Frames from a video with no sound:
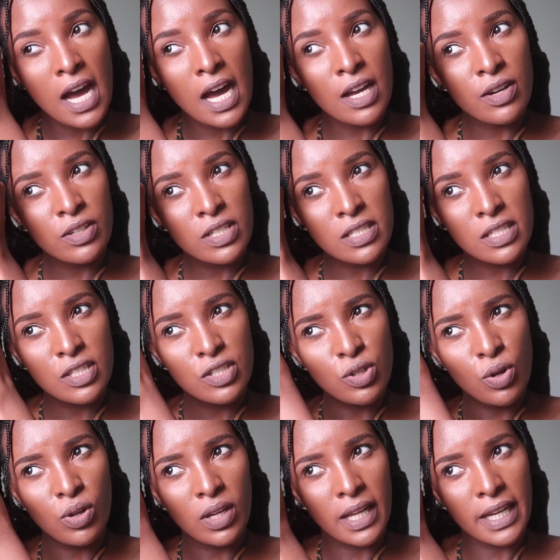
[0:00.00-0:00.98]
I honestly
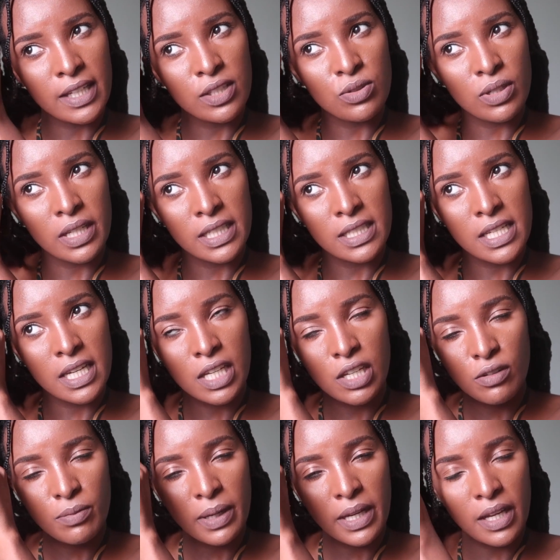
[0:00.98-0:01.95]
don't like to take
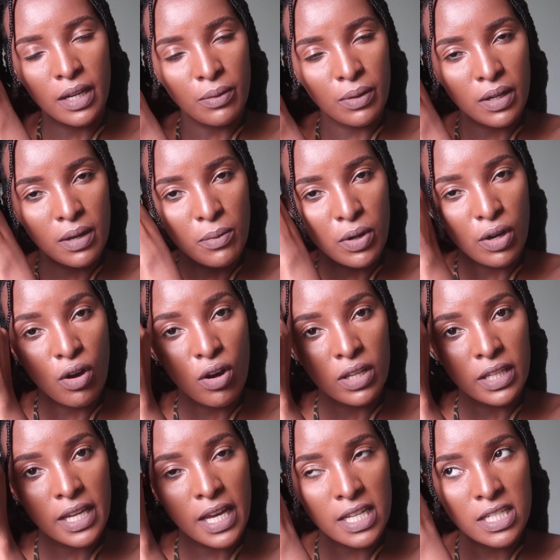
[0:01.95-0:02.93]
care of my hair when I'm on a
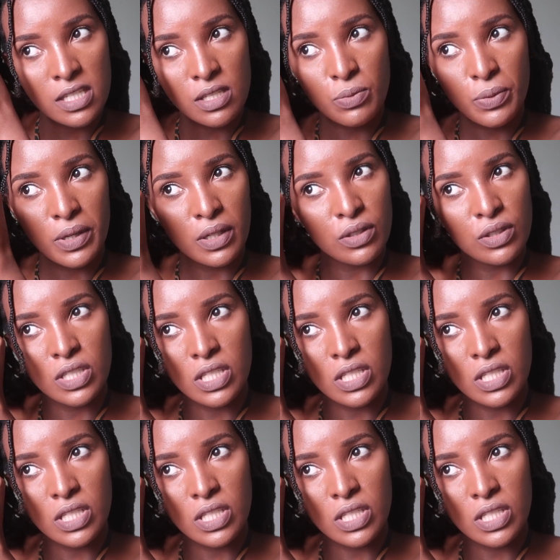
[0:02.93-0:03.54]
holiday. I just want to